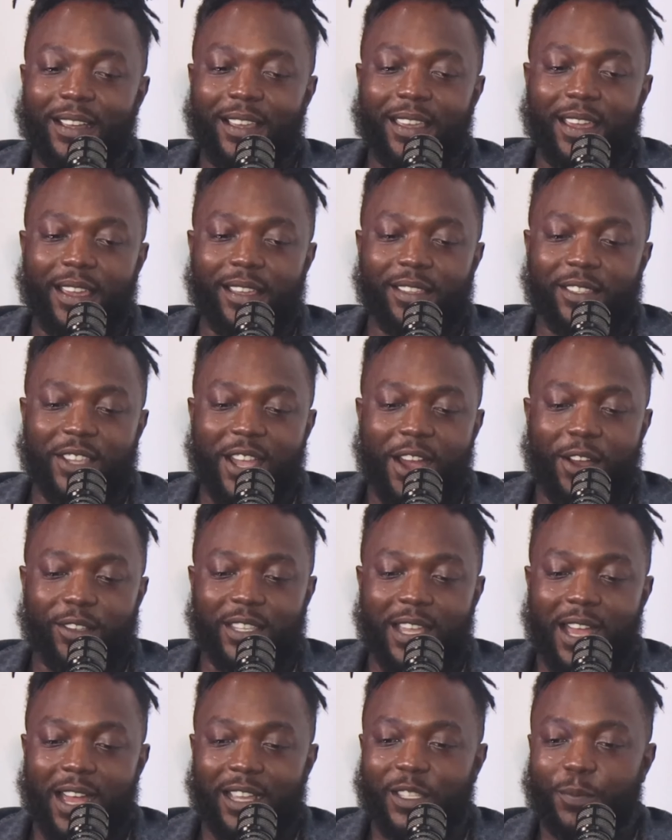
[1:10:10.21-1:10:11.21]
again, shout out
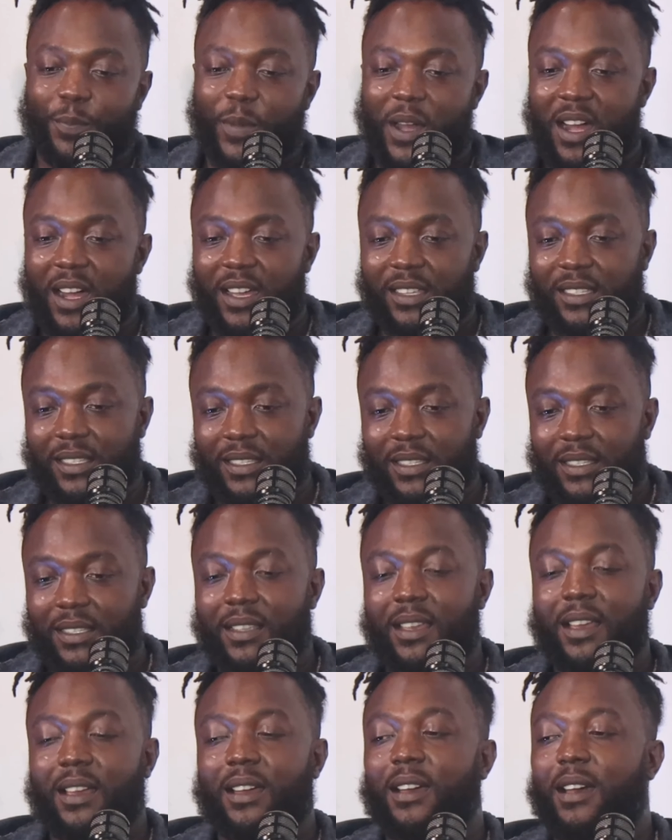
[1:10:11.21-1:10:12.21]
to our
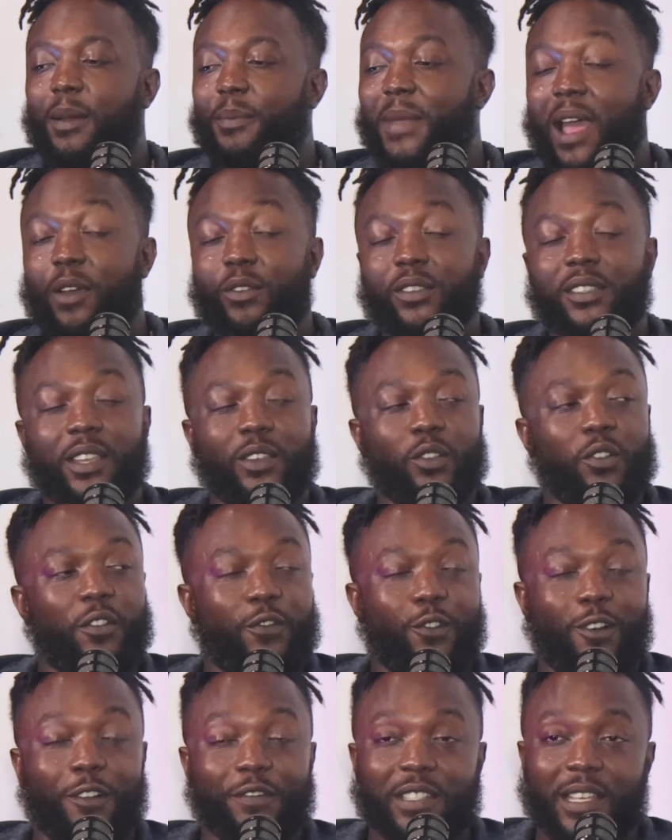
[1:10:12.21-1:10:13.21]
sponsors. Uh, I'm not going to say you a
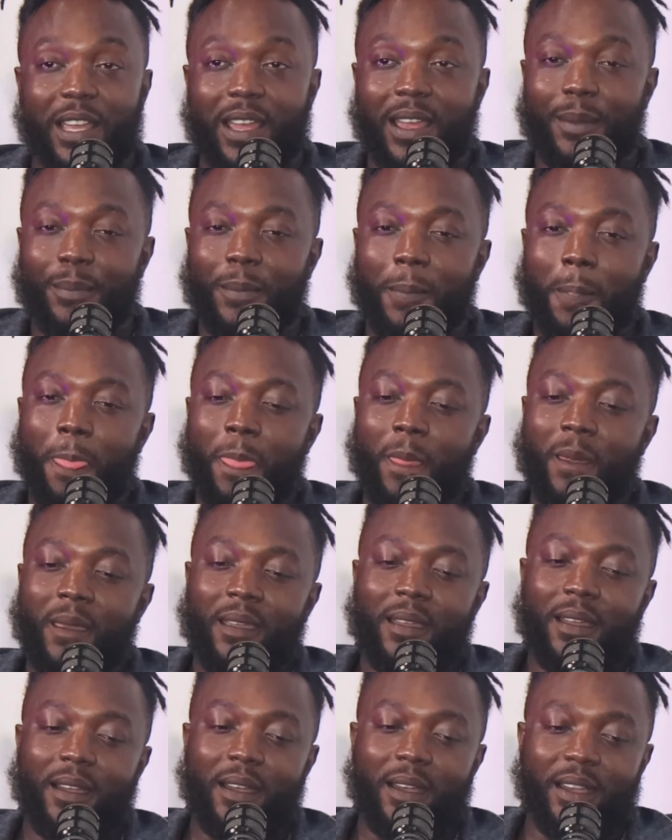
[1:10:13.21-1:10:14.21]
fourth time.
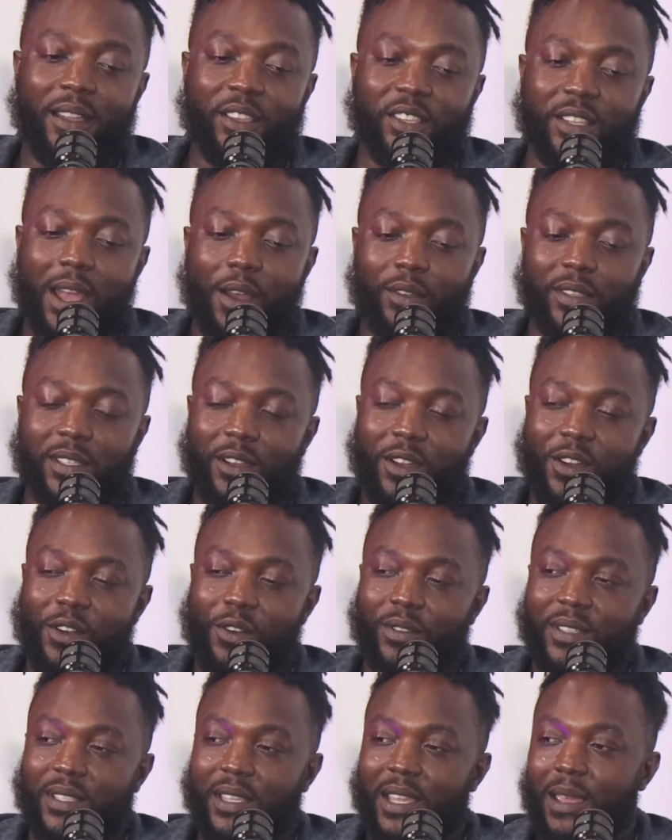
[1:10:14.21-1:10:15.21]
Uh, shout out to the
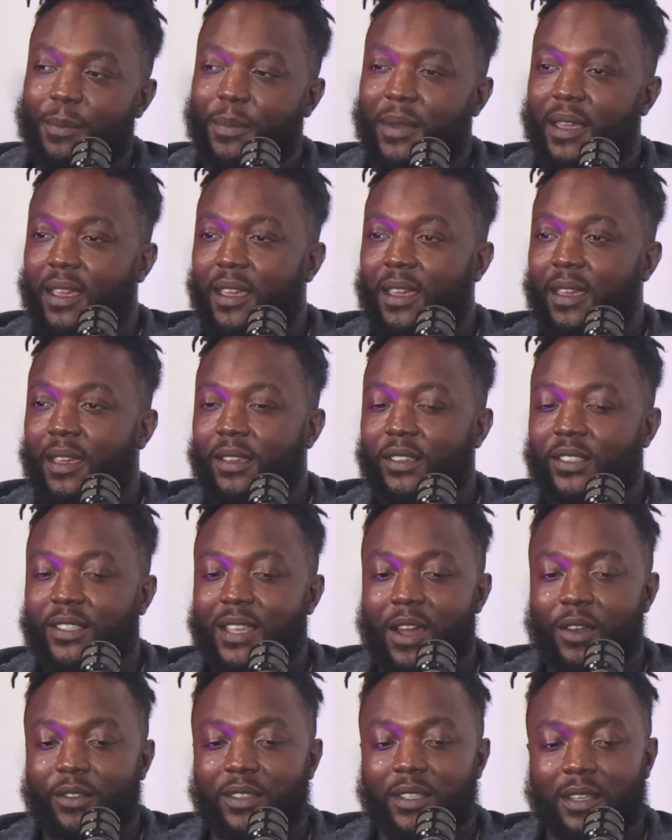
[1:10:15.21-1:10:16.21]
whole team in here.
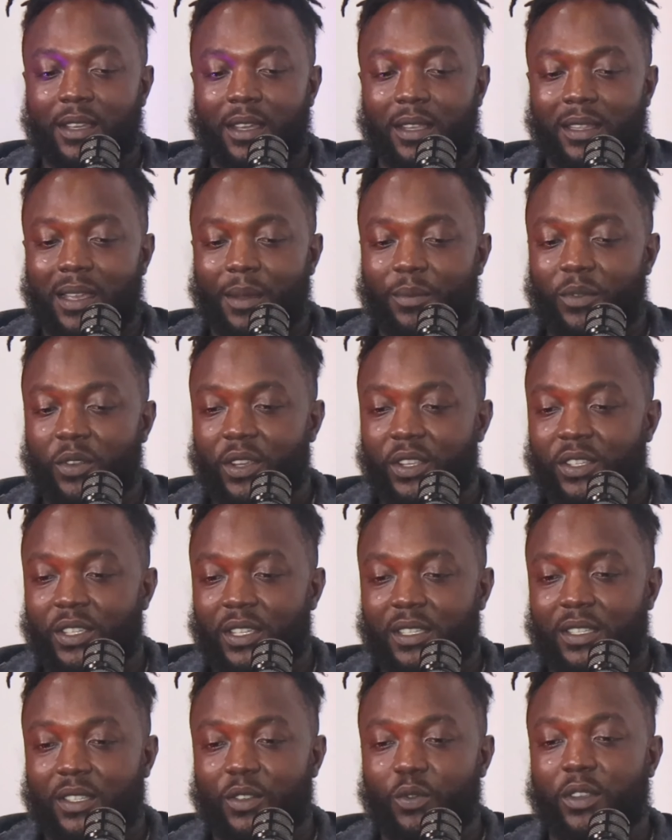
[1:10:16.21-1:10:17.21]
Shout out to uh,
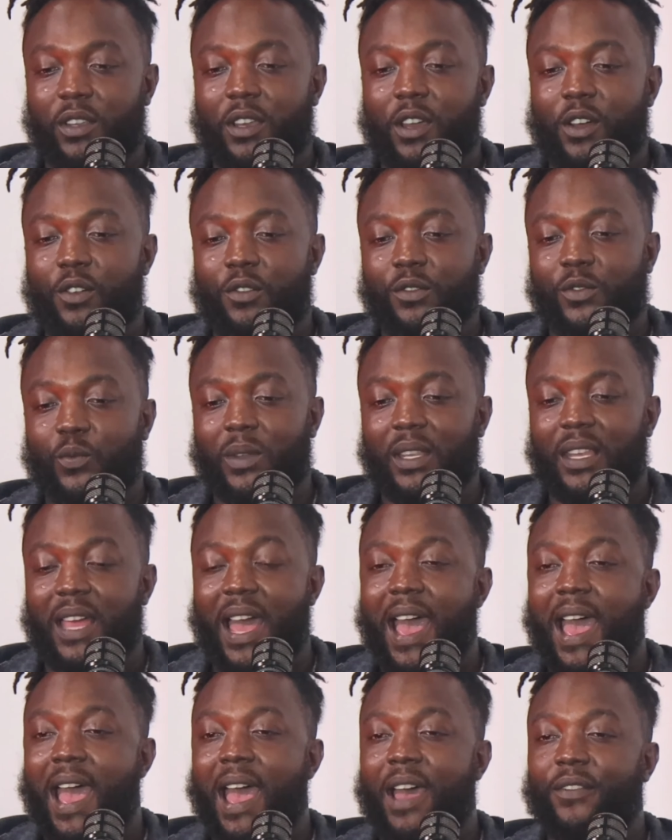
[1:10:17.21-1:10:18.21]
WEG Studios. We
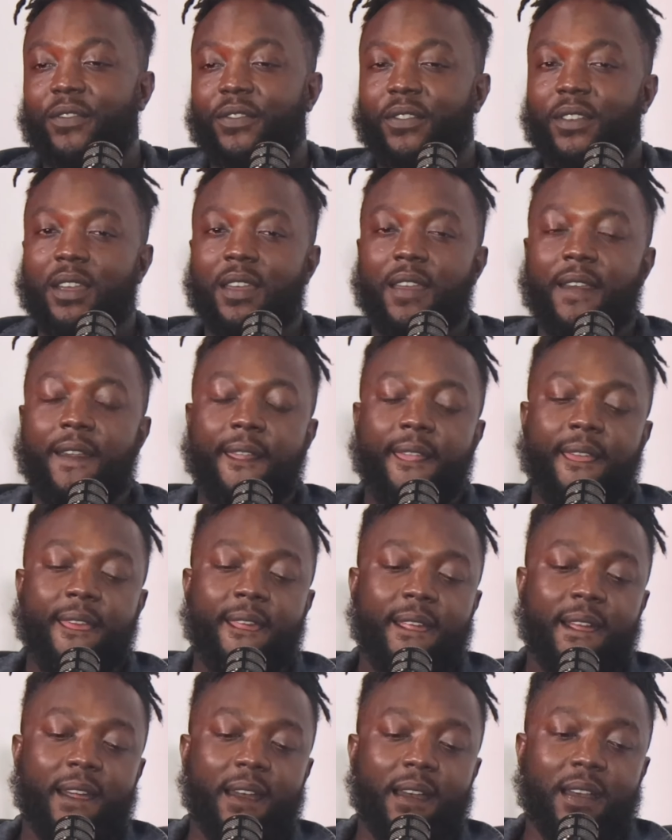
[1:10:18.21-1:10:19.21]
live.
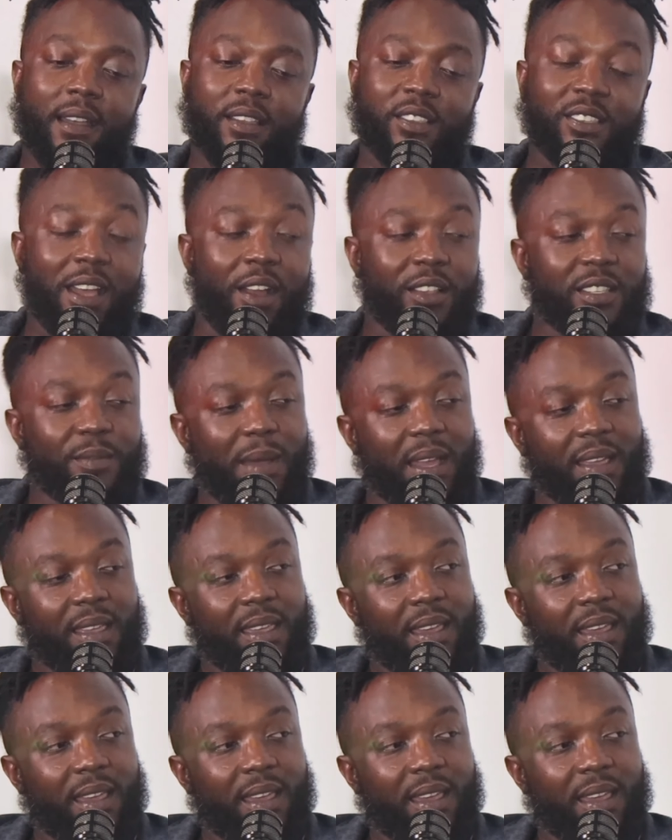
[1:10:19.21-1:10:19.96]
Uh, shout out to my